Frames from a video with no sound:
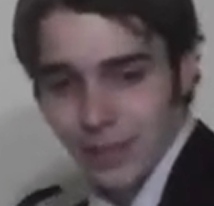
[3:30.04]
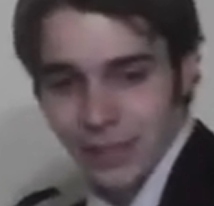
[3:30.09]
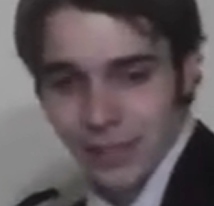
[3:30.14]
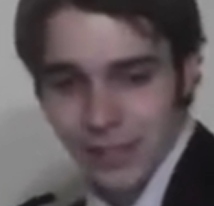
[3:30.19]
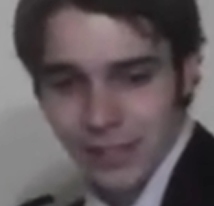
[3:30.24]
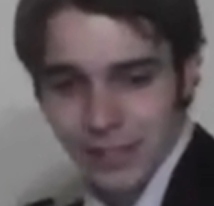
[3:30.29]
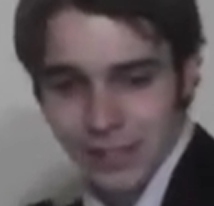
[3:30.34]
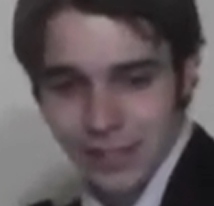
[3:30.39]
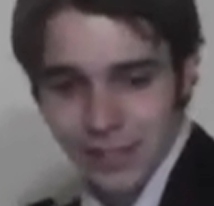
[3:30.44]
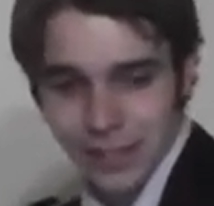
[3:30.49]

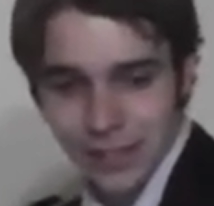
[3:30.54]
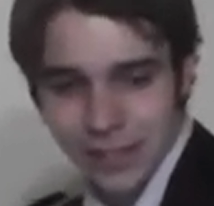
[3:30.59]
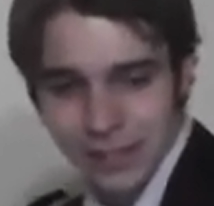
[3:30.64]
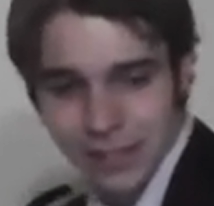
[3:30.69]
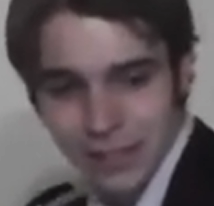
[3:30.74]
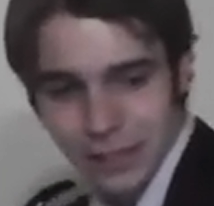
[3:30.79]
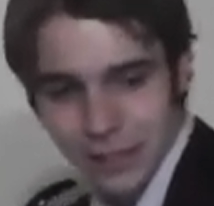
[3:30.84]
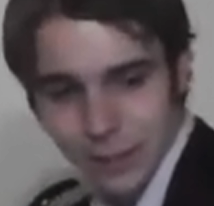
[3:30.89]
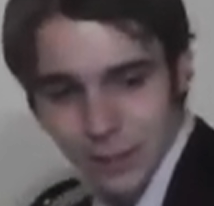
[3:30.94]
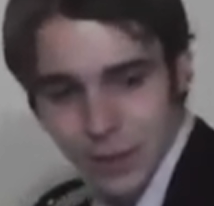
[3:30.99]
This is a
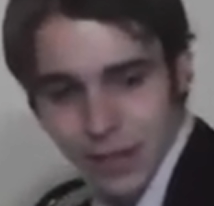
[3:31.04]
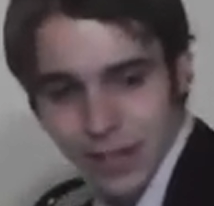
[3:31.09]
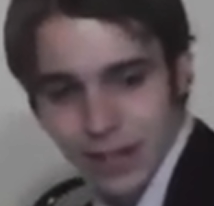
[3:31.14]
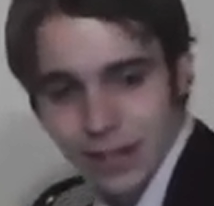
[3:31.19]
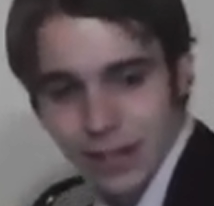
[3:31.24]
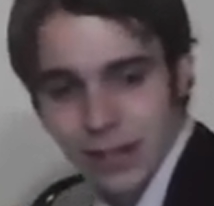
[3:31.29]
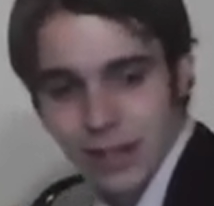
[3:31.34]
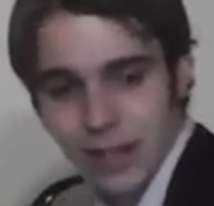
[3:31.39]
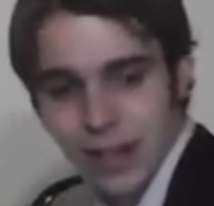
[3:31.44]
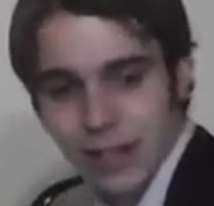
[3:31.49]

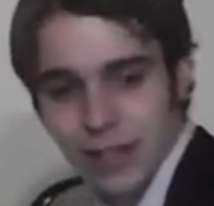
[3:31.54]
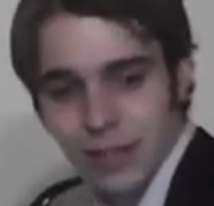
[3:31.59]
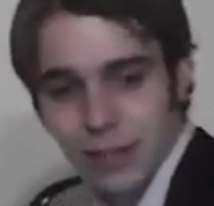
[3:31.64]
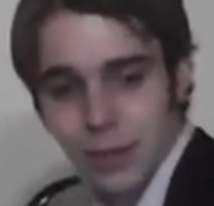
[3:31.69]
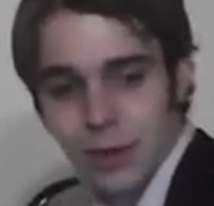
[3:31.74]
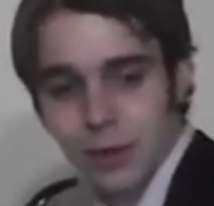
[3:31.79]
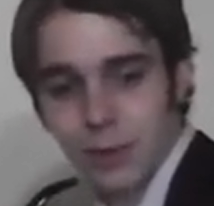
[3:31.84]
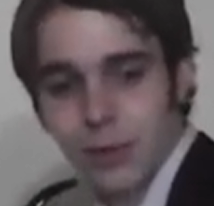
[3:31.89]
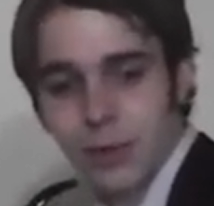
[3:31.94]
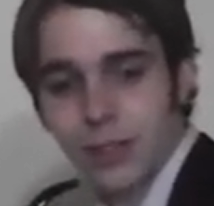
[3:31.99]
decision-making task
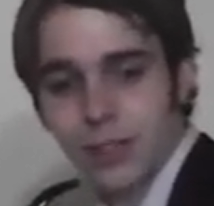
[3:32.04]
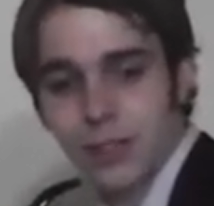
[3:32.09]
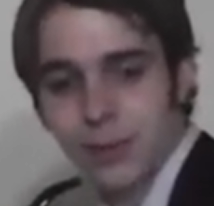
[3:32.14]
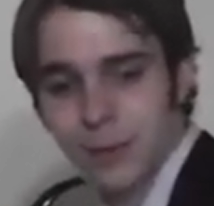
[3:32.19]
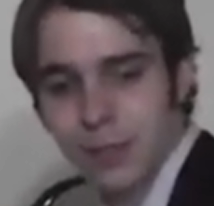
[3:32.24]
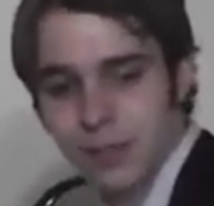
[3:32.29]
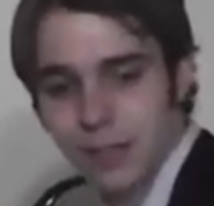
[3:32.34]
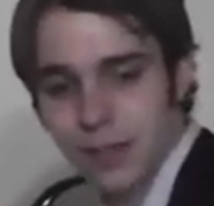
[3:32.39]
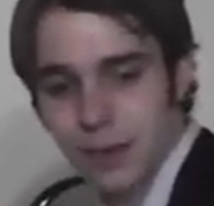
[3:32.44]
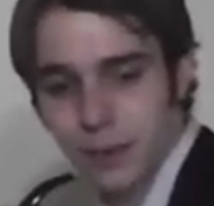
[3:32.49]
where
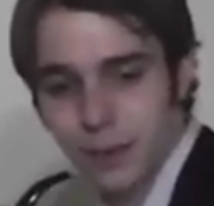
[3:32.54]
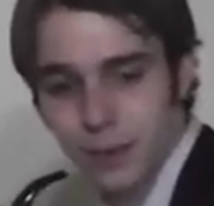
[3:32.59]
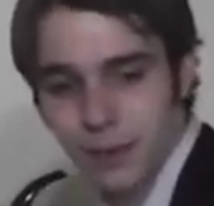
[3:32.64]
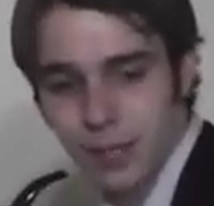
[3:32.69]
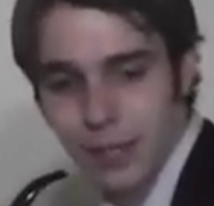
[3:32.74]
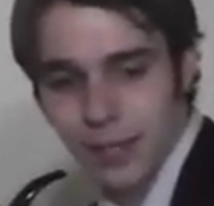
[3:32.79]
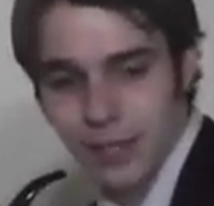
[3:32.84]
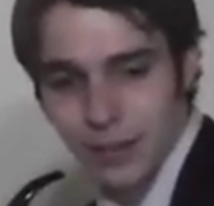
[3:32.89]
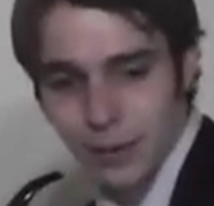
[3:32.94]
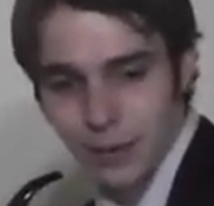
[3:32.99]
participants are
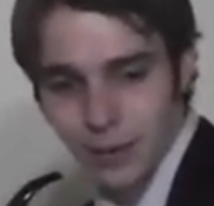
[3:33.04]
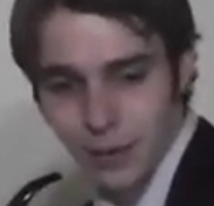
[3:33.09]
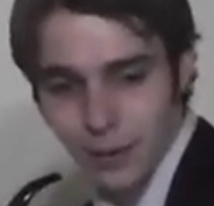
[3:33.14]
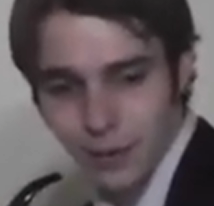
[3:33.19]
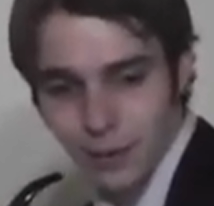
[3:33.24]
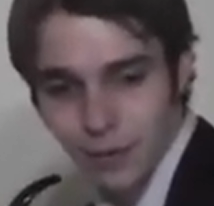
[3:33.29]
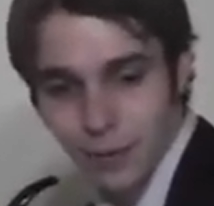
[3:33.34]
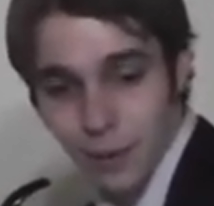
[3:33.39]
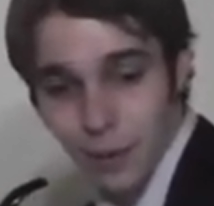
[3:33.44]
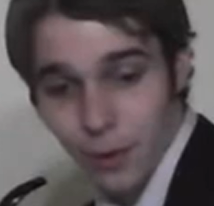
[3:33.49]
presented with
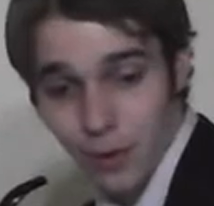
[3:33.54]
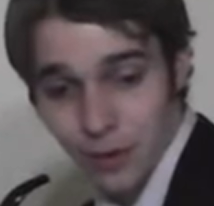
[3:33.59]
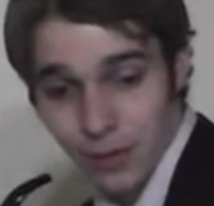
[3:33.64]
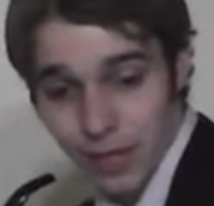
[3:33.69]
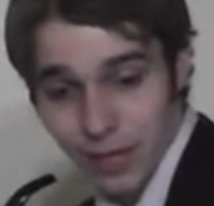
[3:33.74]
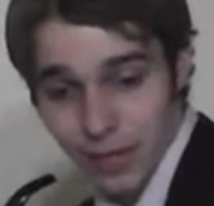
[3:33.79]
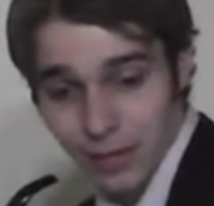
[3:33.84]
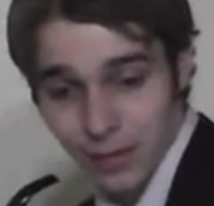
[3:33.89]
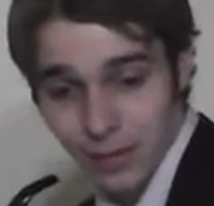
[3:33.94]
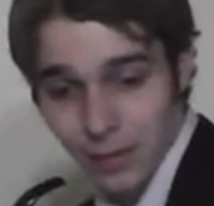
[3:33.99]
4
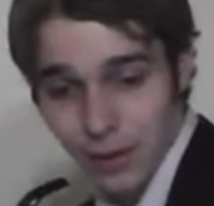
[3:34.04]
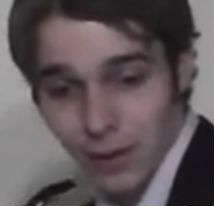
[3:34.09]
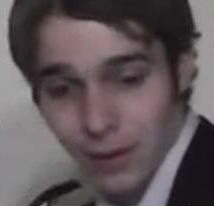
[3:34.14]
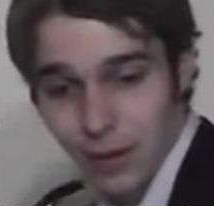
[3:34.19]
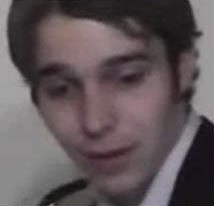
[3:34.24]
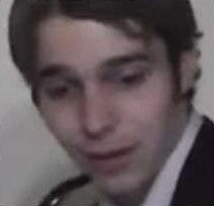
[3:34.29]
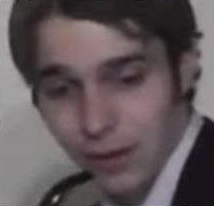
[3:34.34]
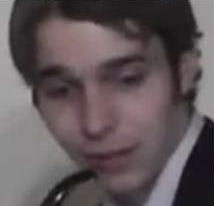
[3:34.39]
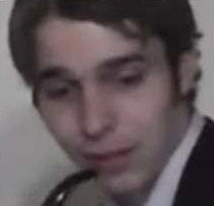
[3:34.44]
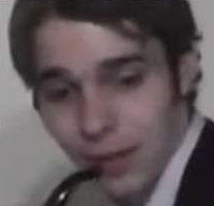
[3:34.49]
decks of
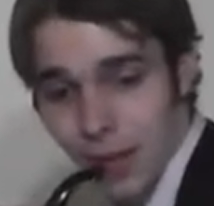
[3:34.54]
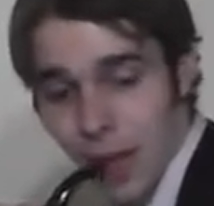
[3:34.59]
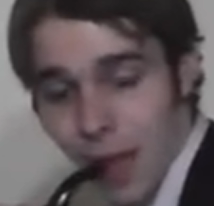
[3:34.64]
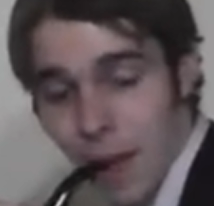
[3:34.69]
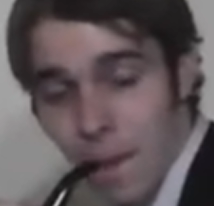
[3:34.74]
cards.